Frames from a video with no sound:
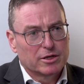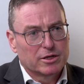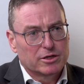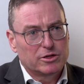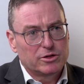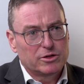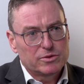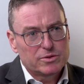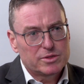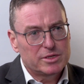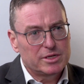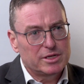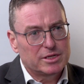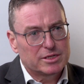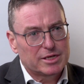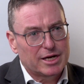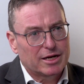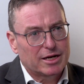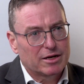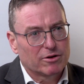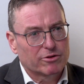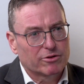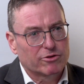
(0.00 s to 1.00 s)
Do you see
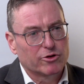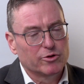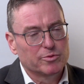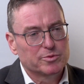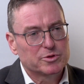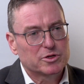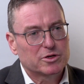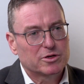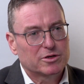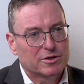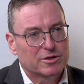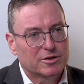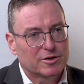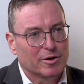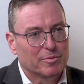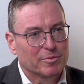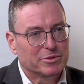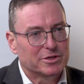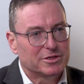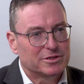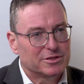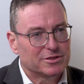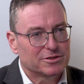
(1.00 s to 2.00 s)
Takealot Group's
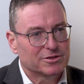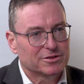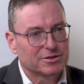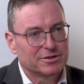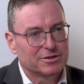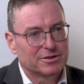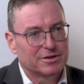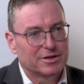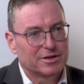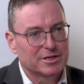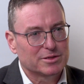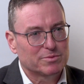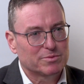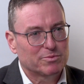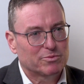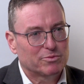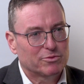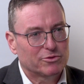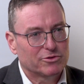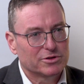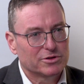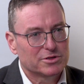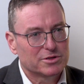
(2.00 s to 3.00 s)
competition as
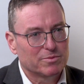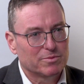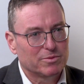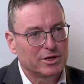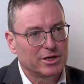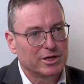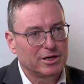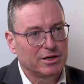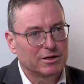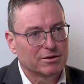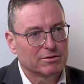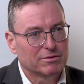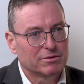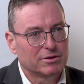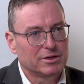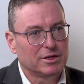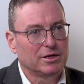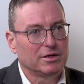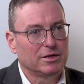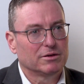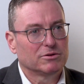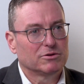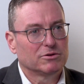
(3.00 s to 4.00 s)
principally
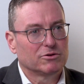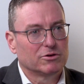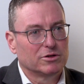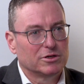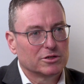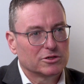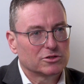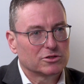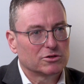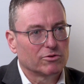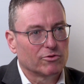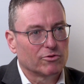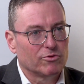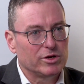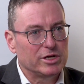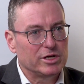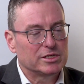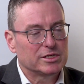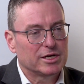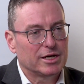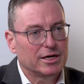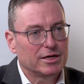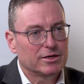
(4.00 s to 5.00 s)
the traditional
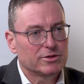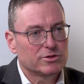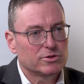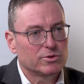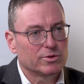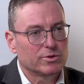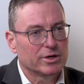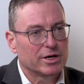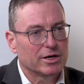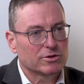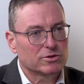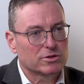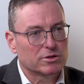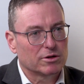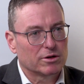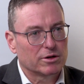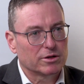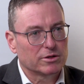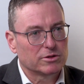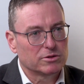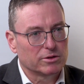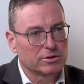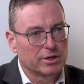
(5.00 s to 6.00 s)
retailers who are now
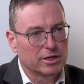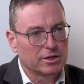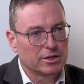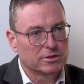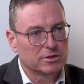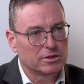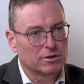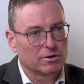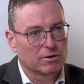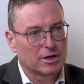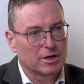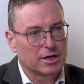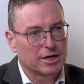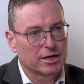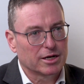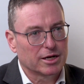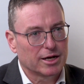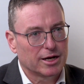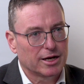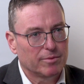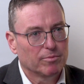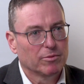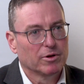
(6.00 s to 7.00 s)
starting to get into the online
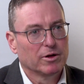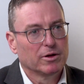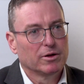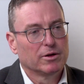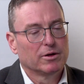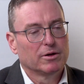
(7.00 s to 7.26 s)
game,